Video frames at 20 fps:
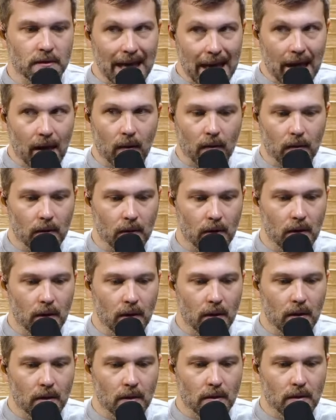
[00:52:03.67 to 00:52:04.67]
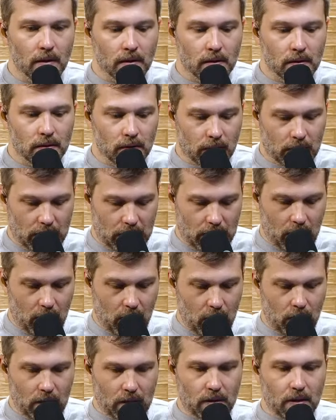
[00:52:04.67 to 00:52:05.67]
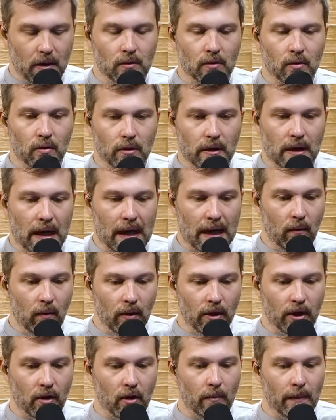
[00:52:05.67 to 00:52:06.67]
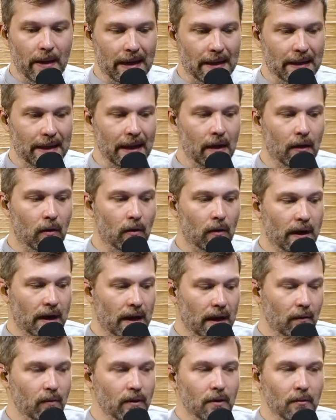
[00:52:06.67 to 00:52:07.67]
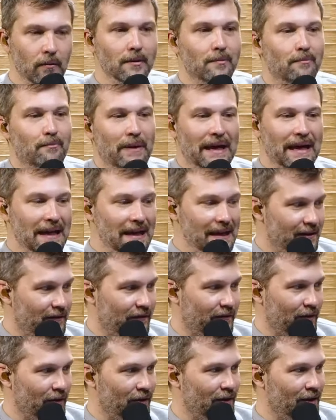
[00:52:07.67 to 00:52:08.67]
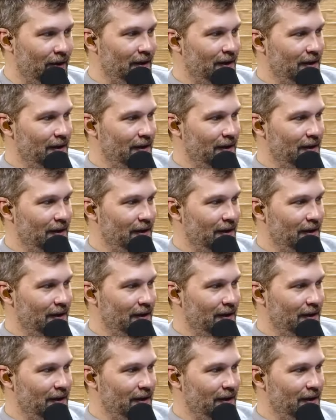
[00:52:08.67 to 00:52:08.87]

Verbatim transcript: now. Lord, oh, Lord, I want to go back now and I want to repent for